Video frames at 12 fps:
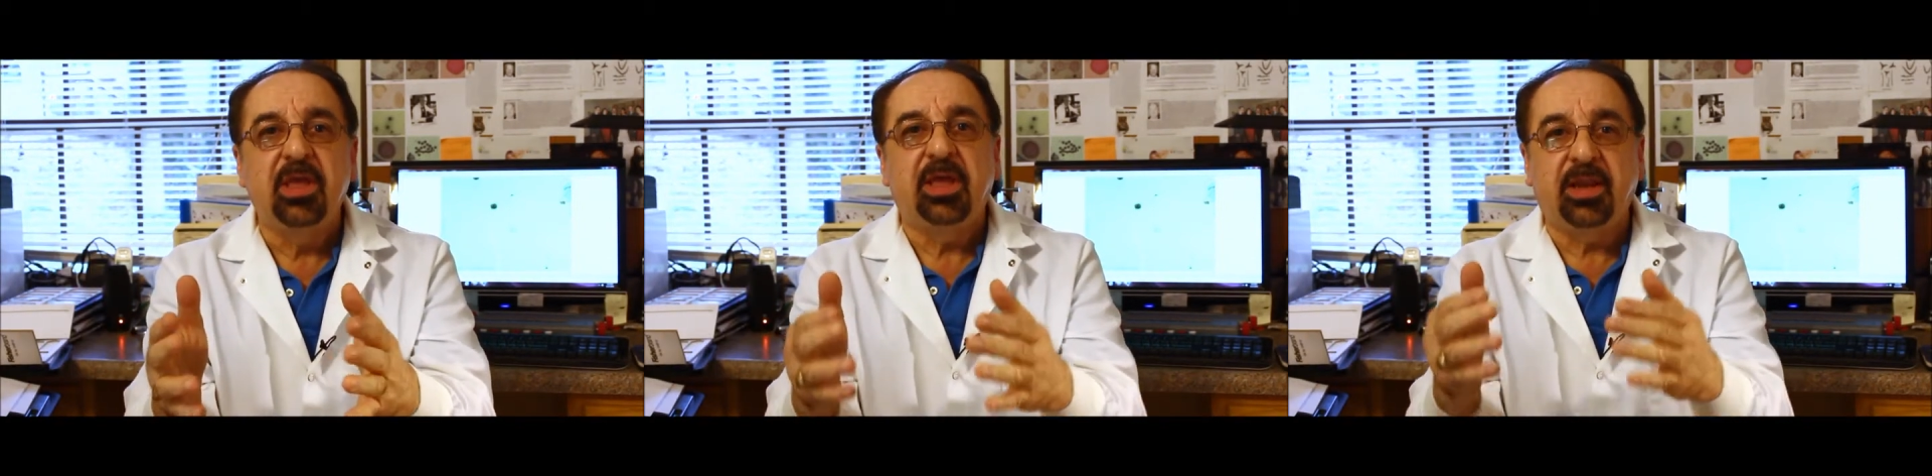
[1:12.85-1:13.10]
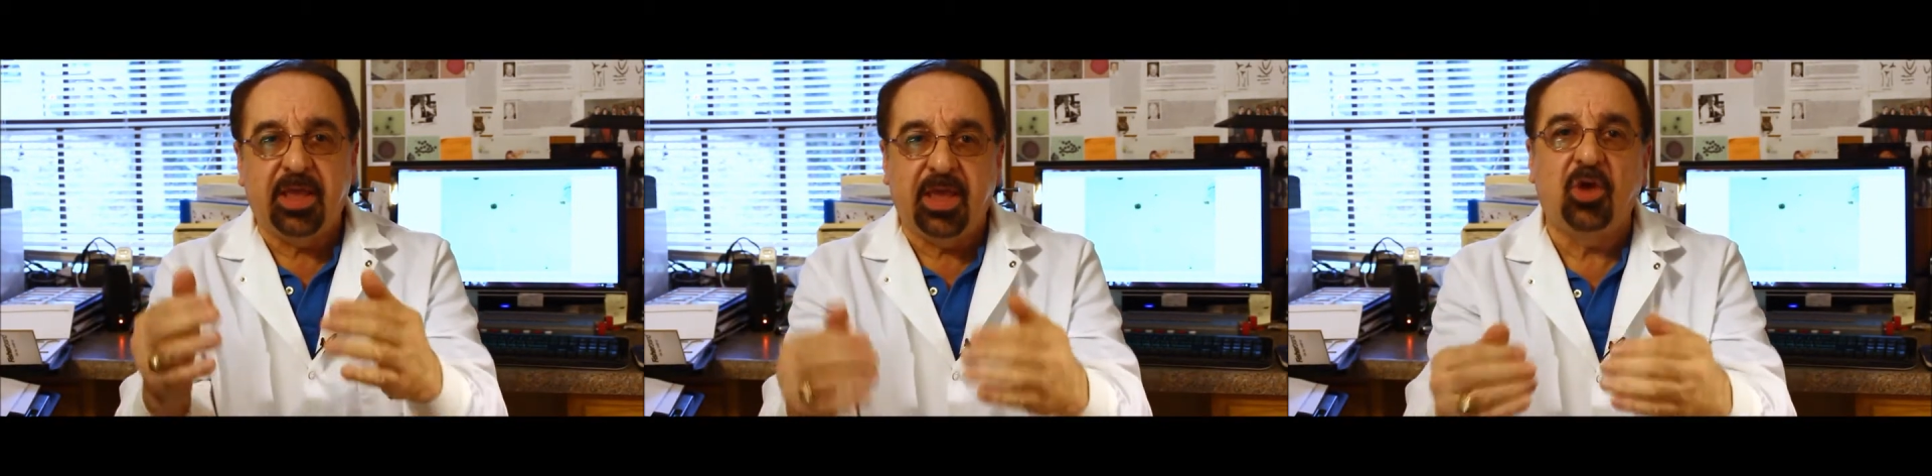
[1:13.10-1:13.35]

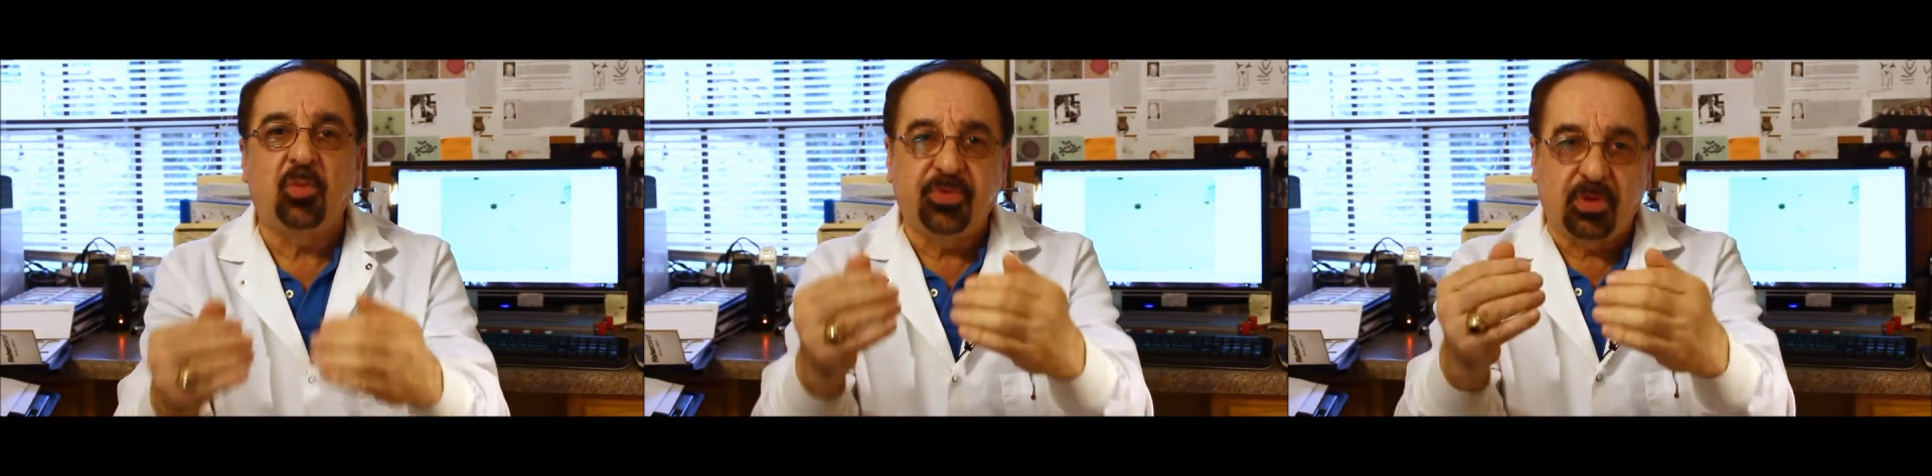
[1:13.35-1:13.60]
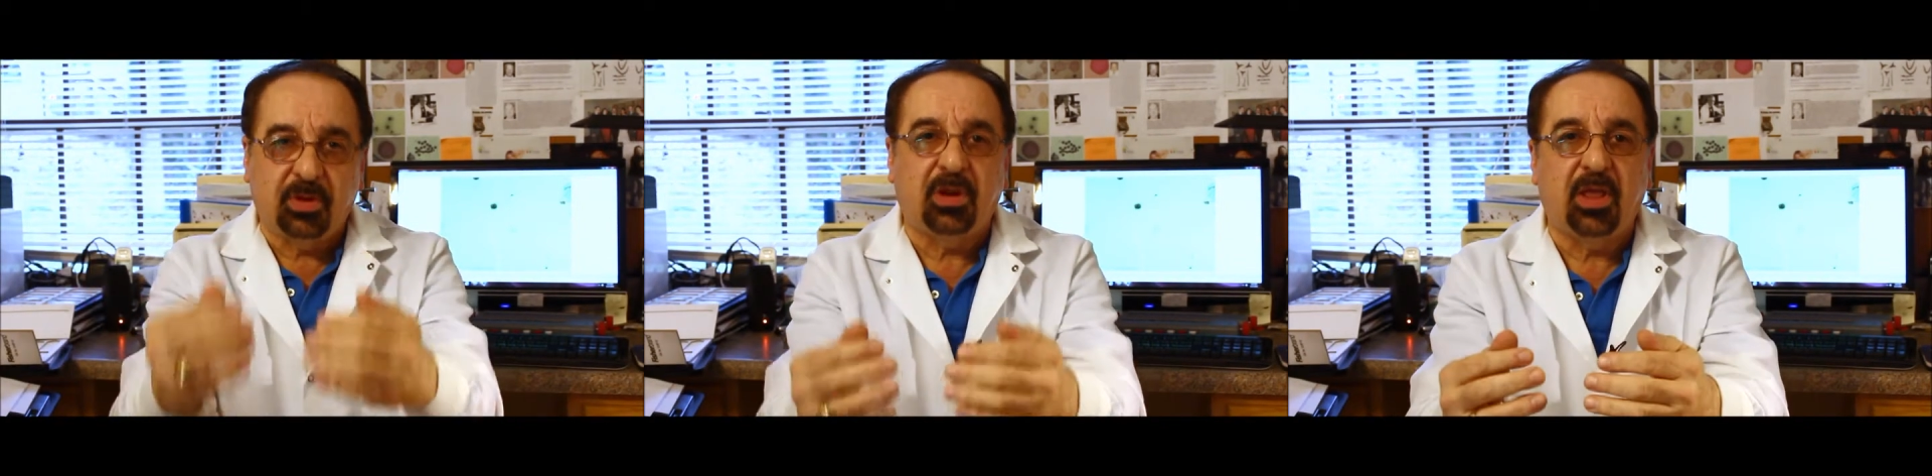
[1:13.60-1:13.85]
and help
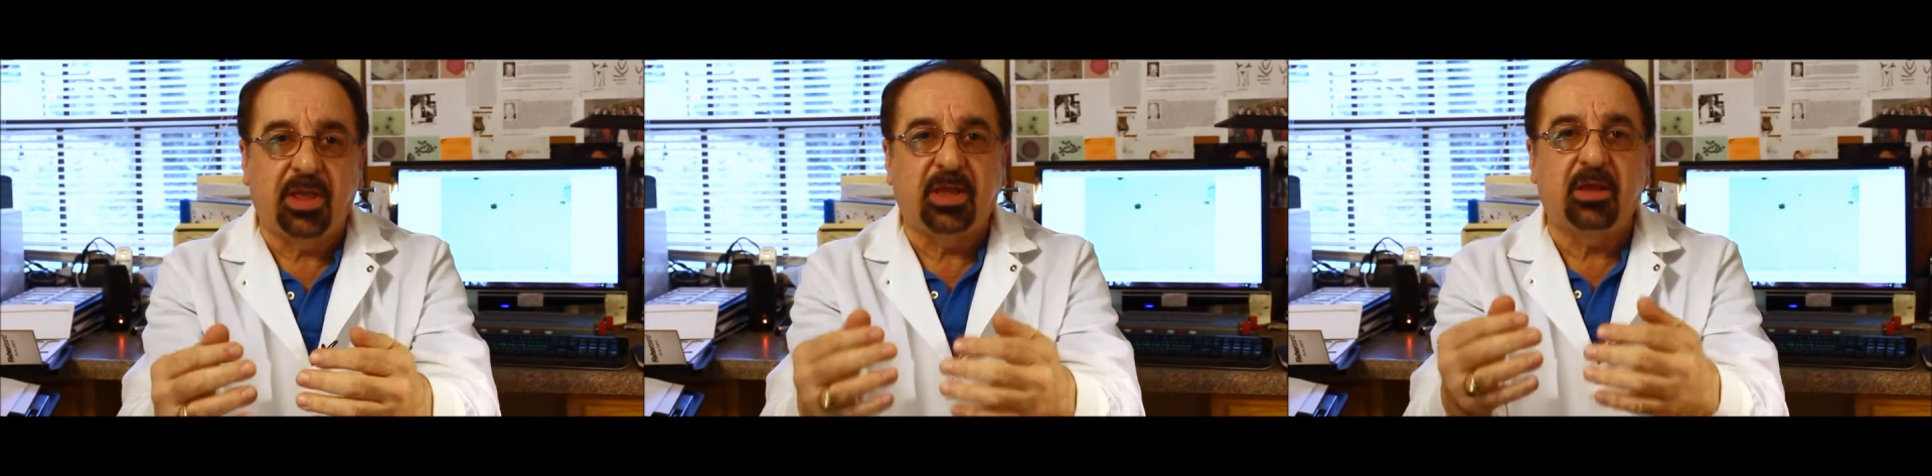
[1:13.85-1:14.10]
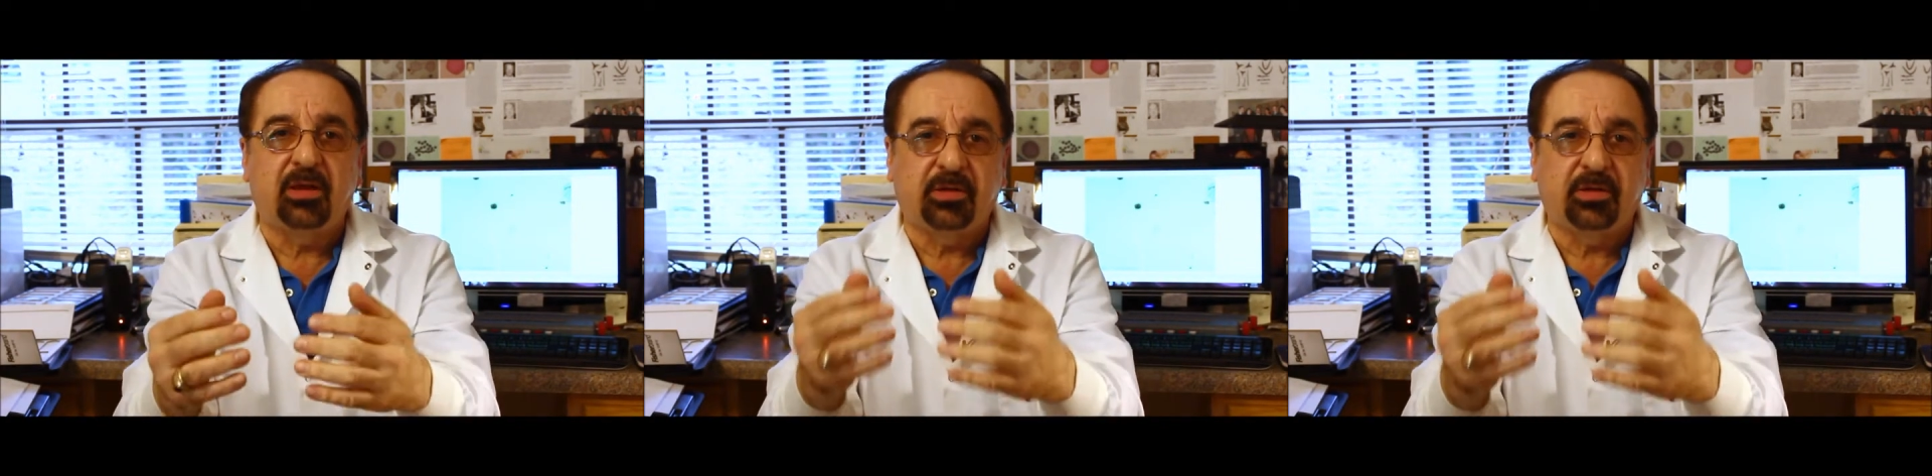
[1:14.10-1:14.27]
your client